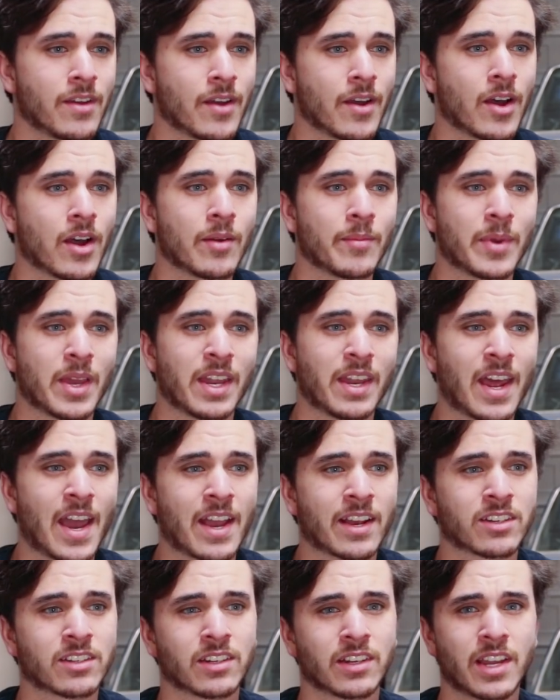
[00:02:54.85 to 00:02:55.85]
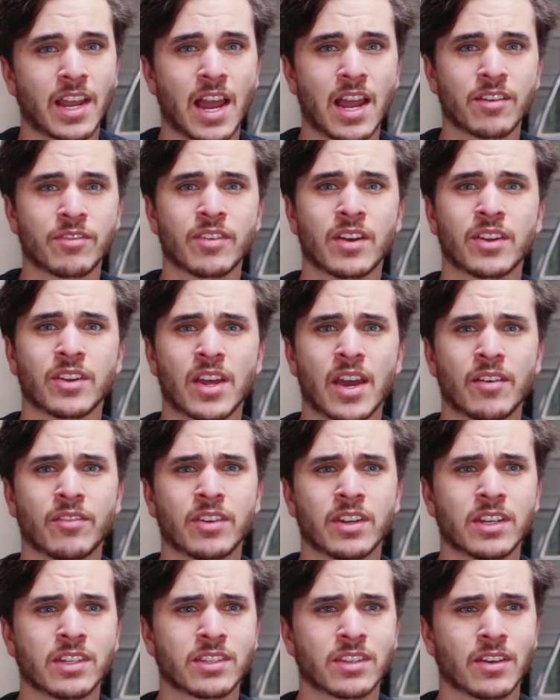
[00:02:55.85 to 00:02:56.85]
And actually, I found
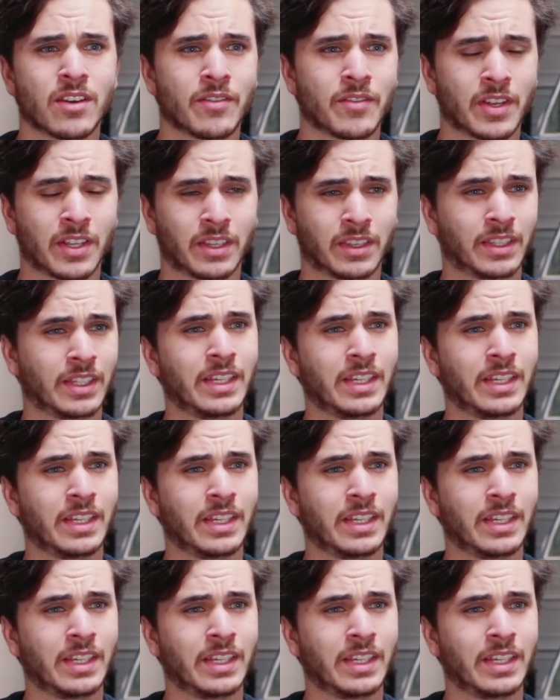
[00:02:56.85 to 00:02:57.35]
evidence of at